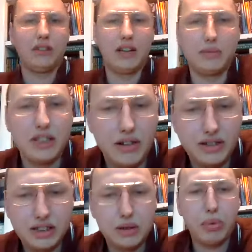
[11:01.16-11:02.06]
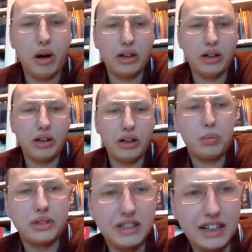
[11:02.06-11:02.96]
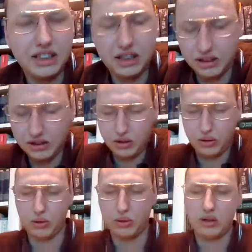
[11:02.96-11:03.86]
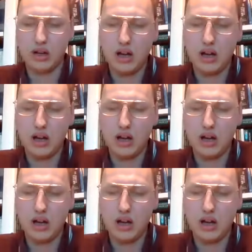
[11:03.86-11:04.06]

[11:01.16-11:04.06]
themselves as a party of opposition to